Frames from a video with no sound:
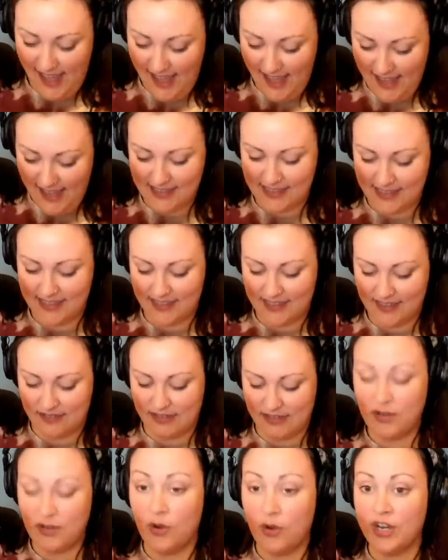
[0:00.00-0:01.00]
Yes.
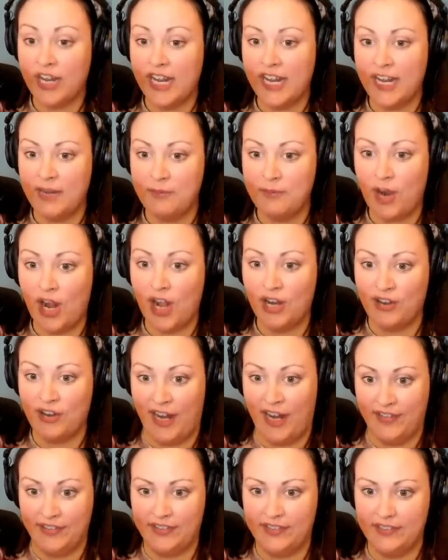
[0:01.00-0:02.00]
Recording in
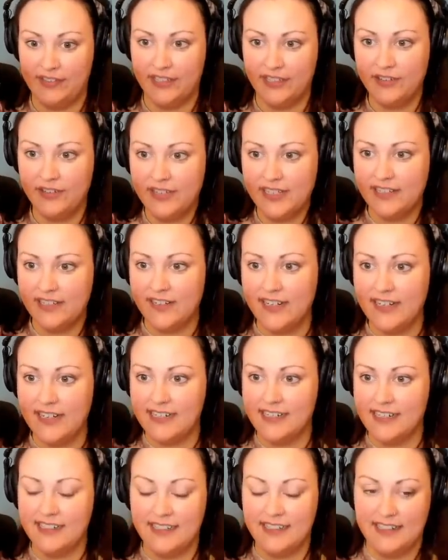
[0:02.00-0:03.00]
progress. You don't hear
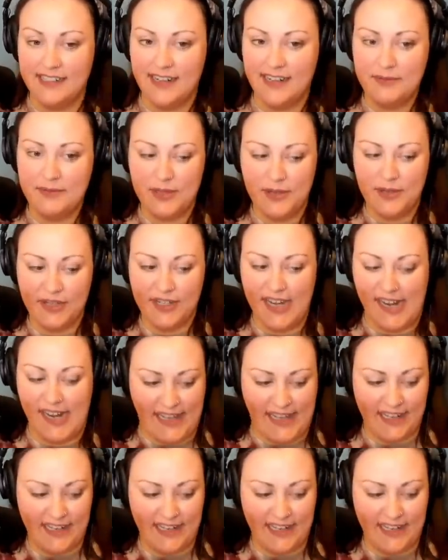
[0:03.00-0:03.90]
it? I'm so good at